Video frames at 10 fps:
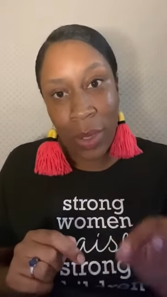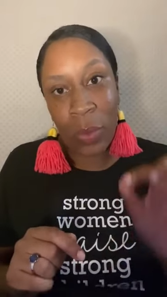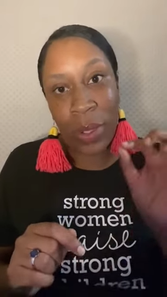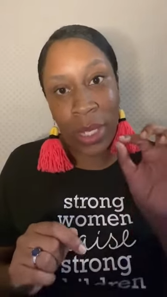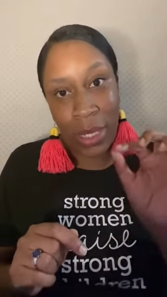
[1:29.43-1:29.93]

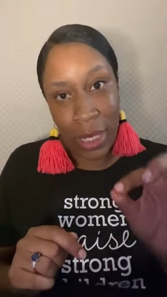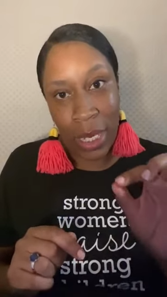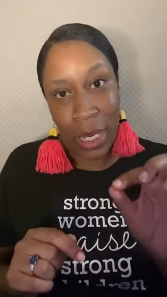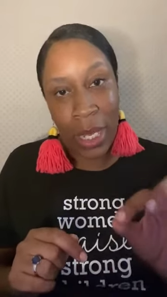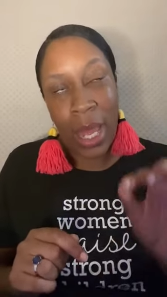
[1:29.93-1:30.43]
with a
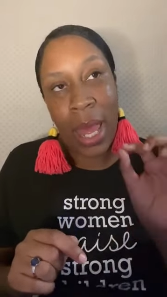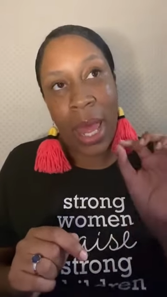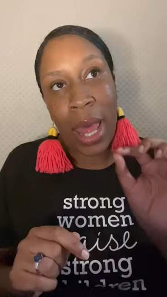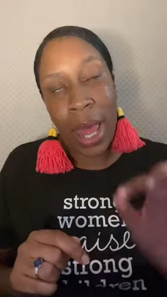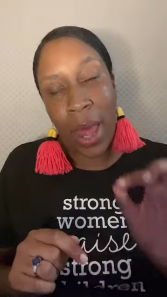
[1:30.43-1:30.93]
Z,
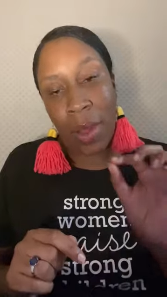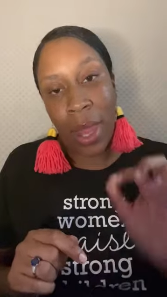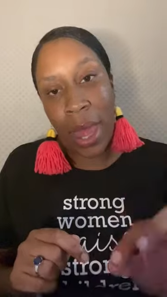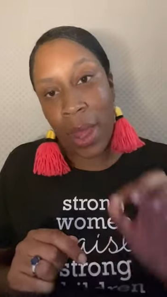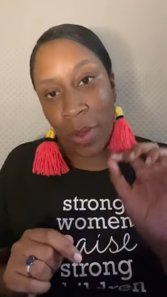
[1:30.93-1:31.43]

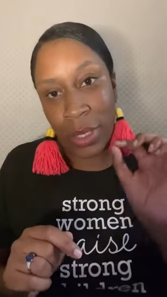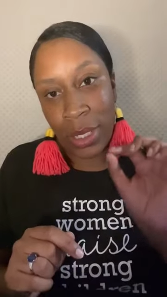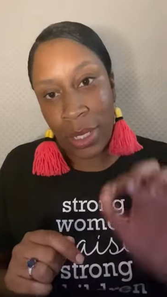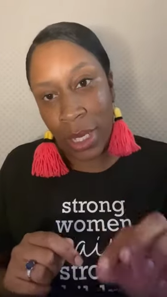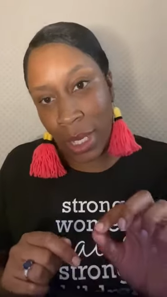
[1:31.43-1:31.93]

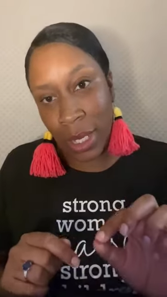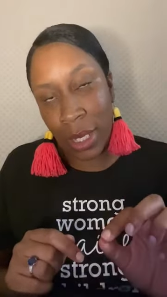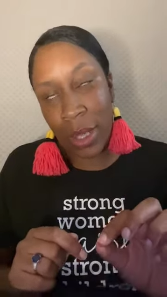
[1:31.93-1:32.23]
LLC.